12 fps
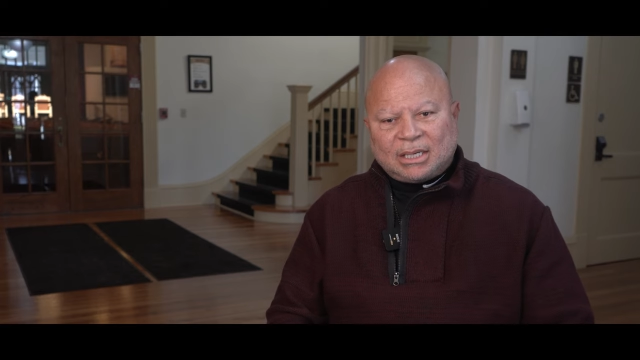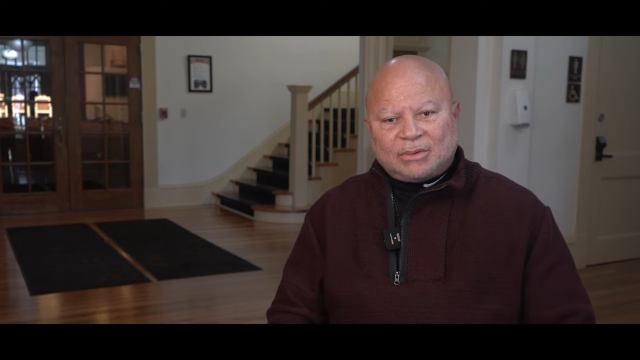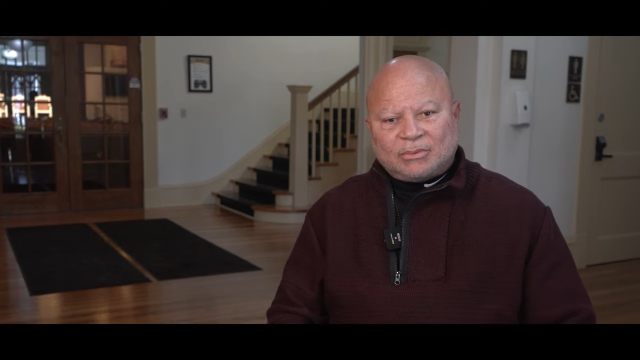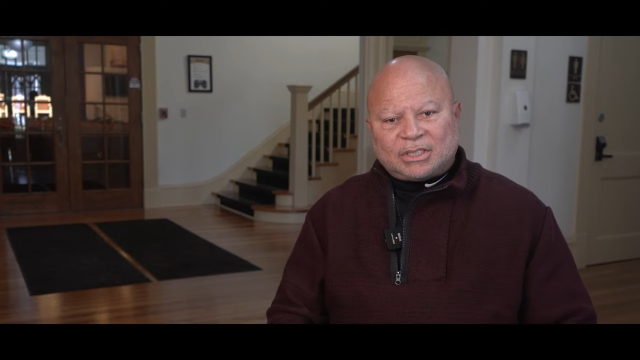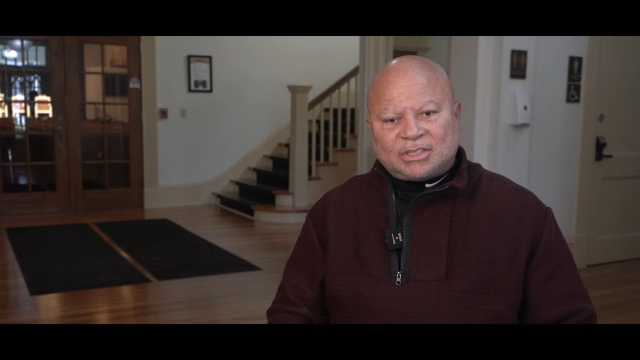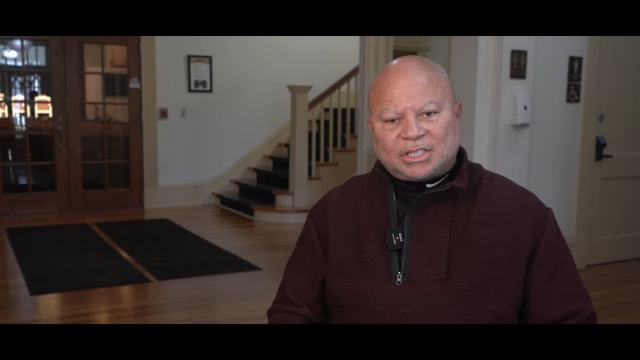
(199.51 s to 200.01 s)

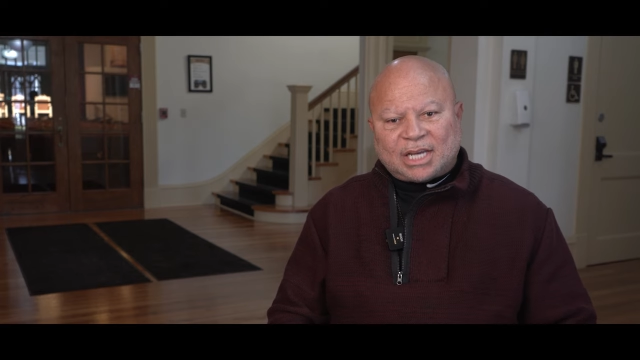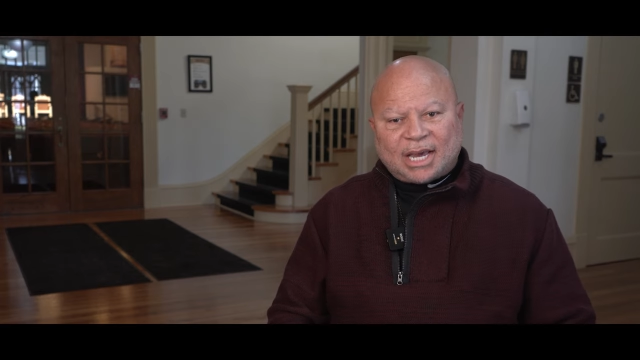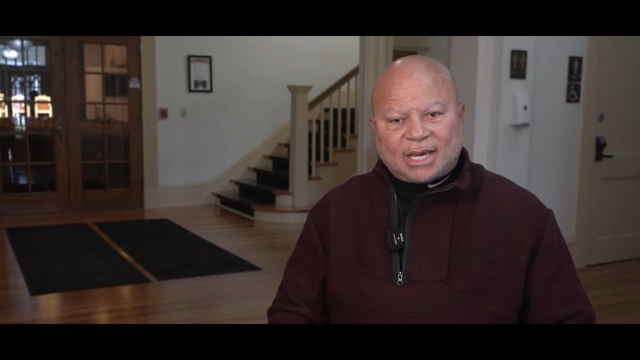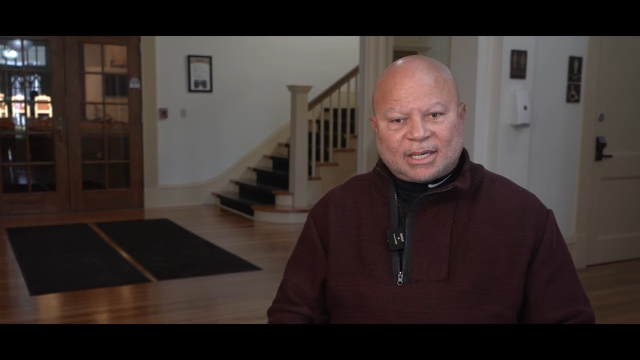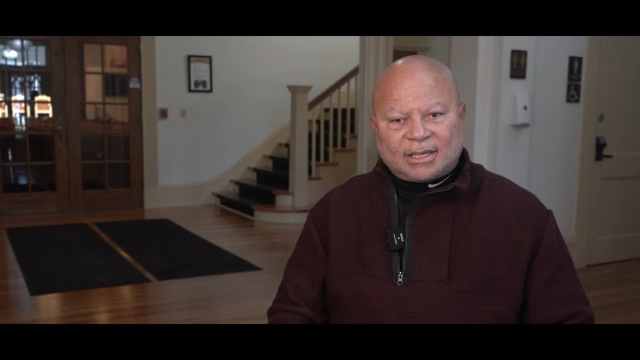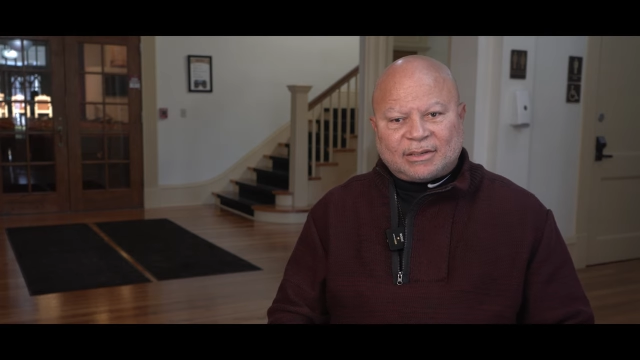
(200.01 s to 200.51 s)
and with
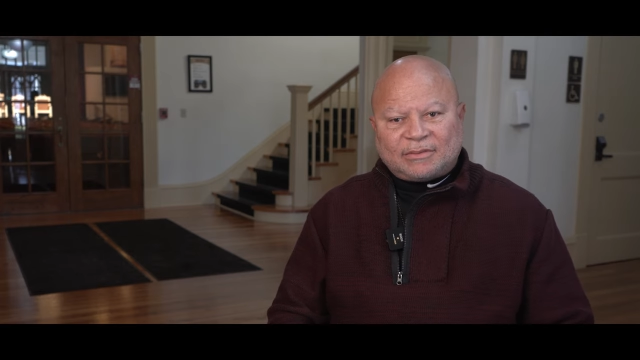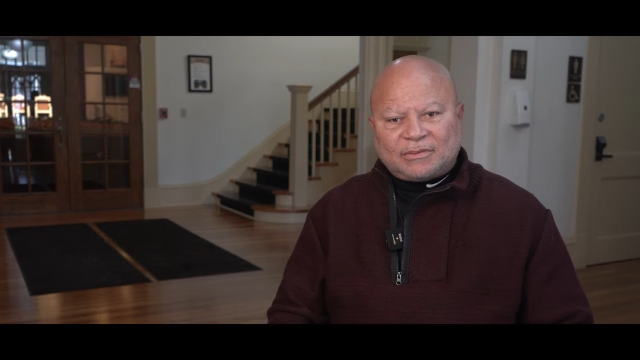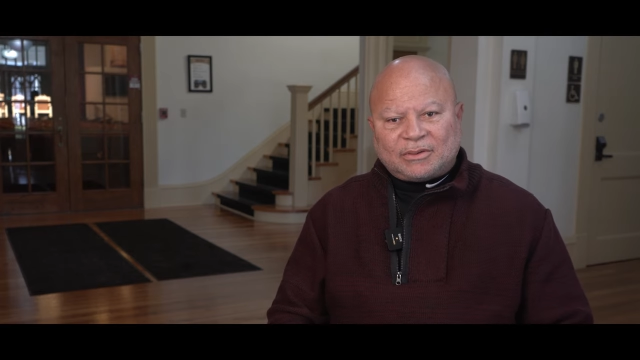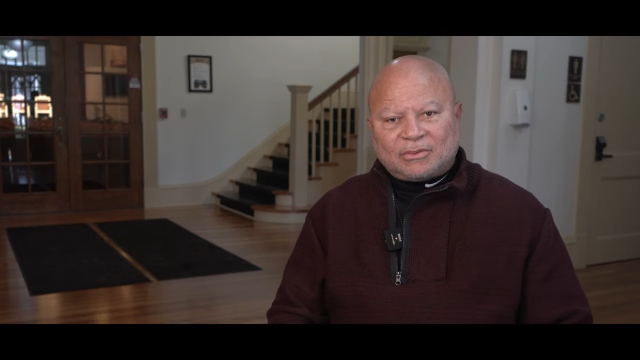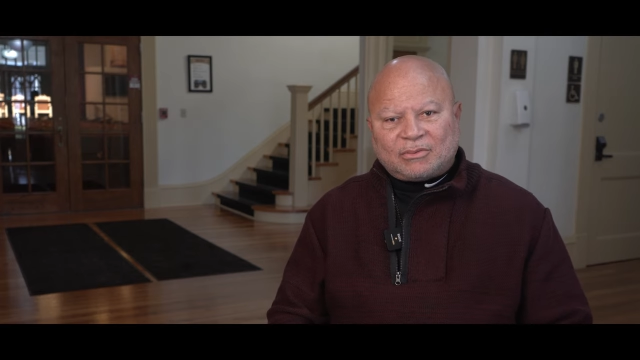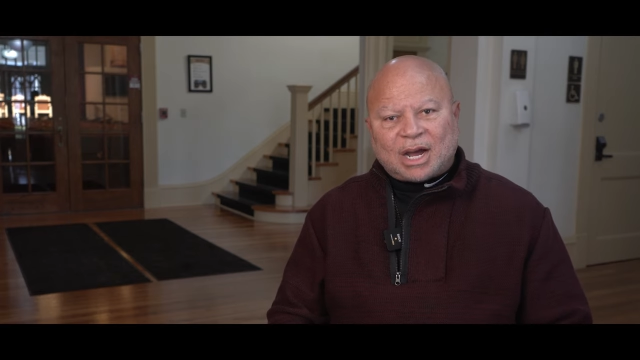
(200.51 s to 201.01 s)
Shaggy
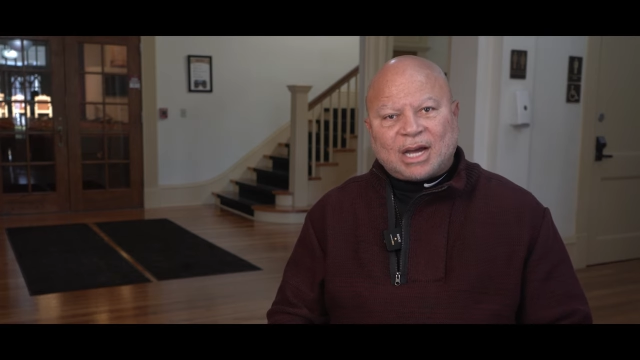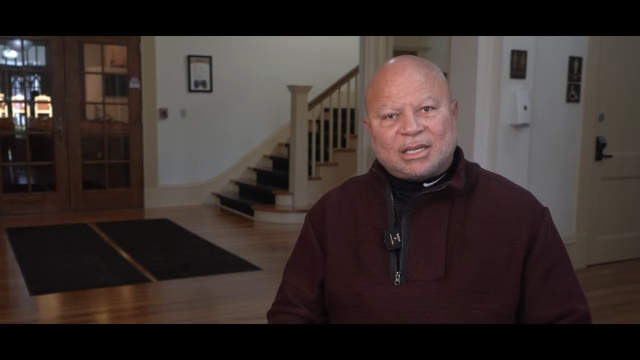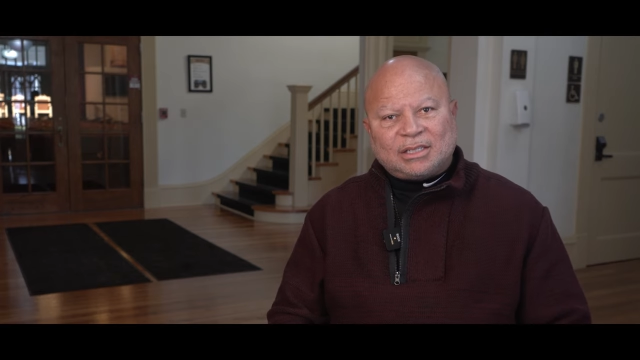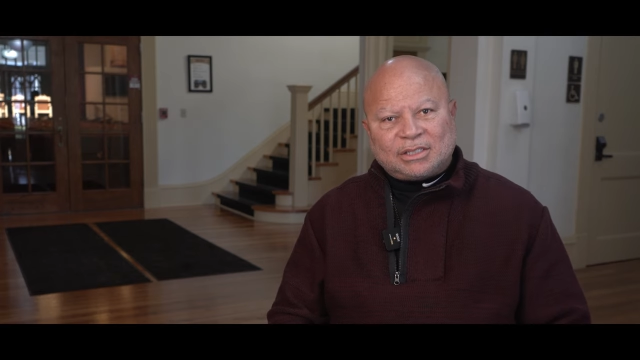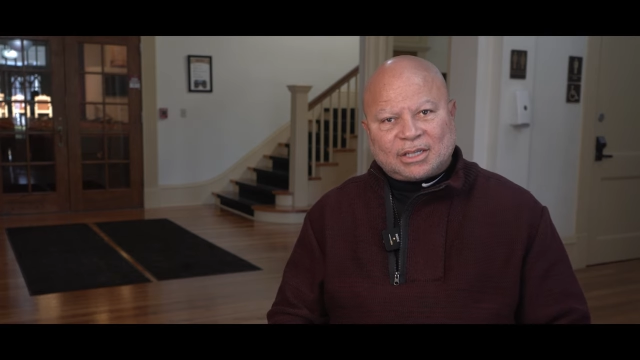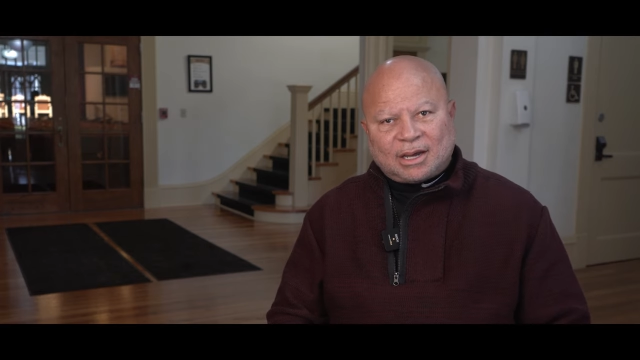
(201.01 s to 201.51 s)
for Rock
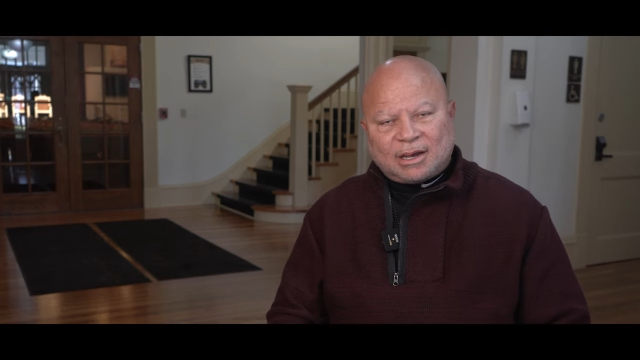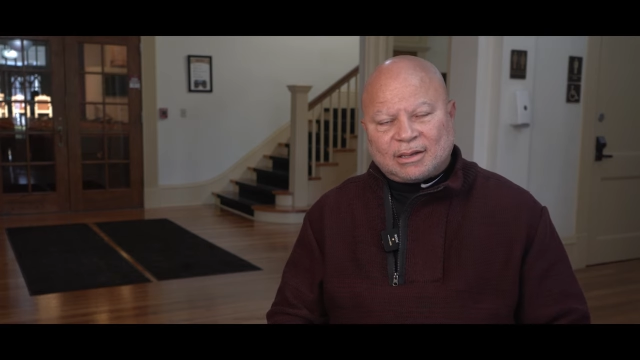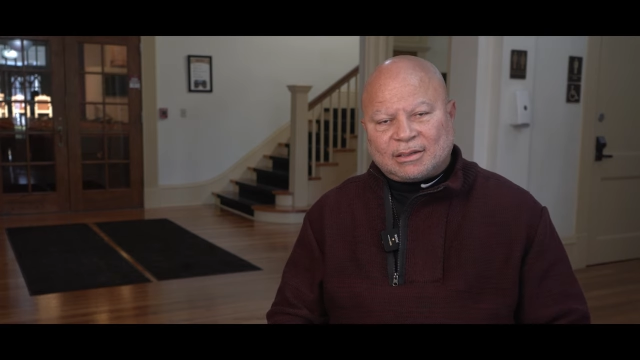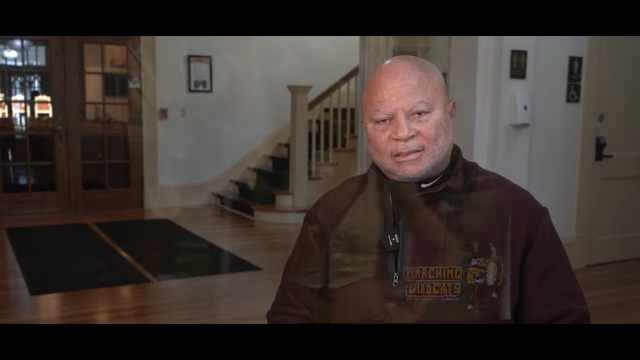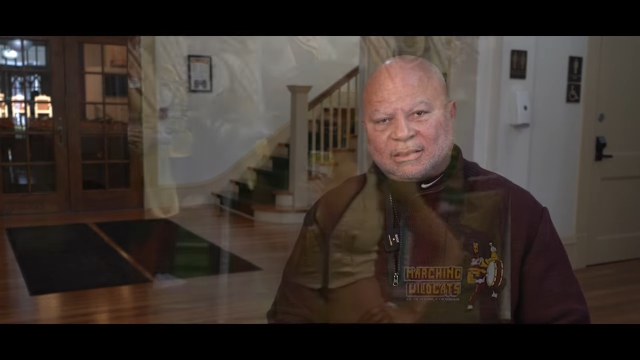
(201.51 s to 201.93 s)
and Jock.